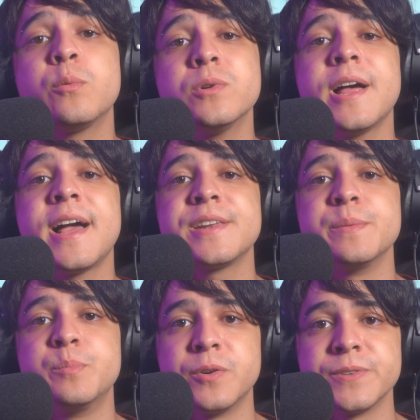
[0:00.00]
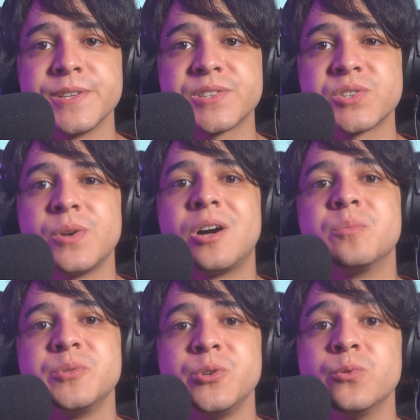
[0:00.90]
I will add a bonus to
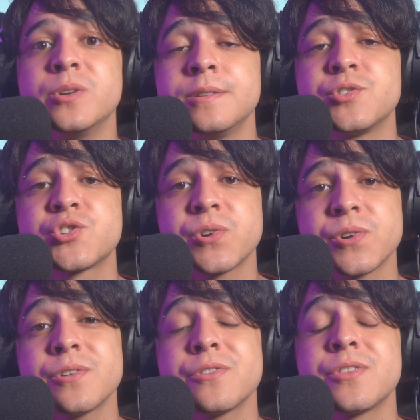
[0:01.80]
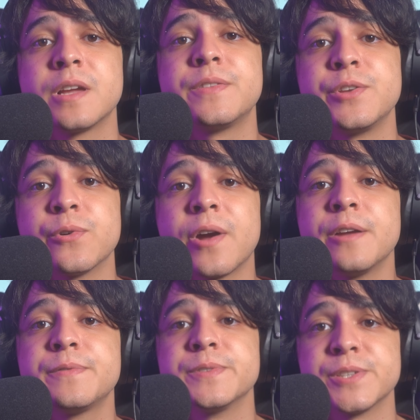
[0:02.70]
help you ensure that your
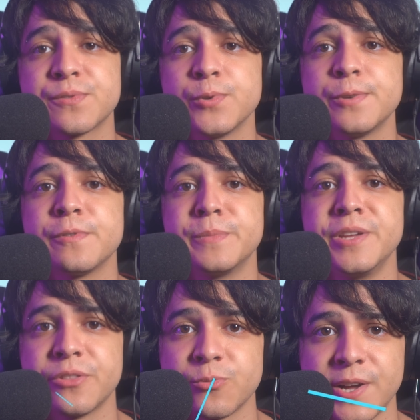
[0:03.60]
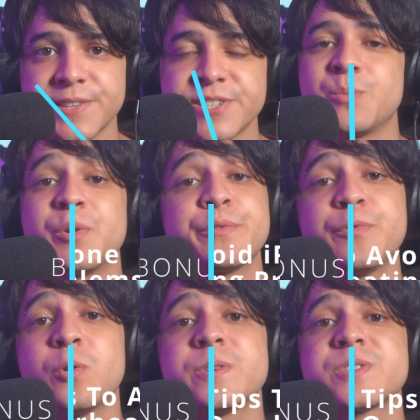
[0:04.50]
iPhone is free from heat threats. So part
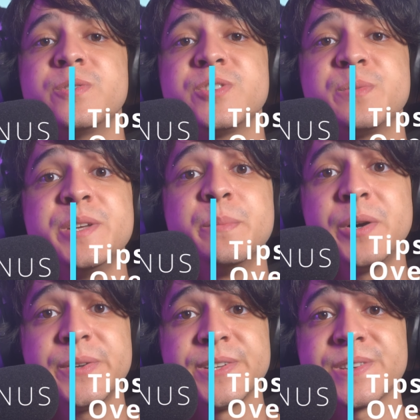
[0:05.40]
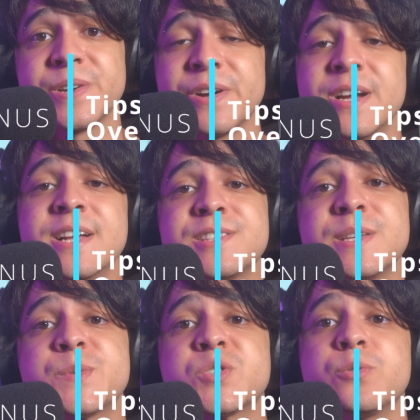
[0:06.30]
4 is going to be a bonus here,
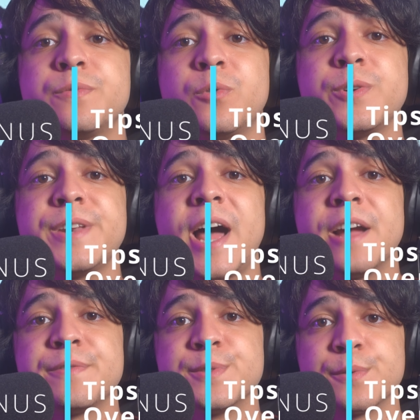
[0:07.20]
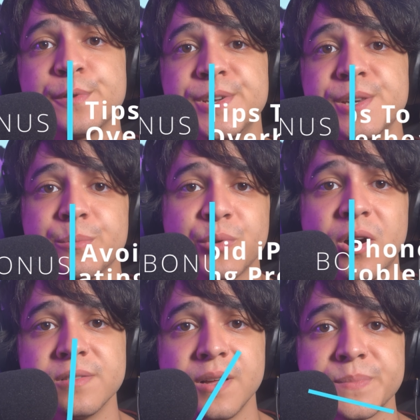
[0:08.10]
tips to avoid iPhone overheating
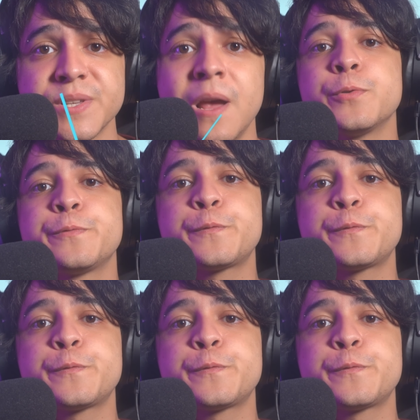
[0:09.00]
problems. Through